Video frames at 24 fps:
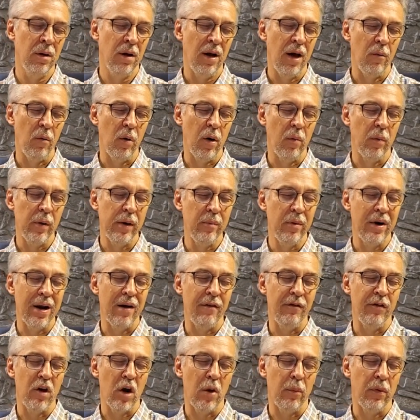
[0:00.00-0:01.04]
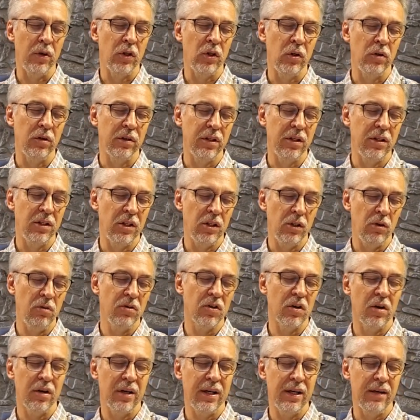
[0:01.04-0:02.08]
and where we would have the opportunity to use
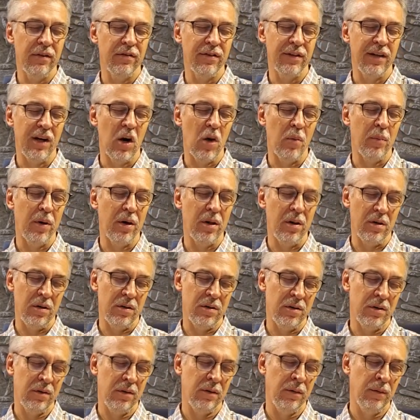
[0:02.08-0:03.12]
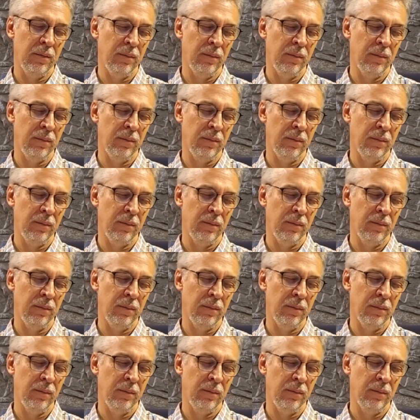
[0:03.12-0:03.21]
our gifts to help others.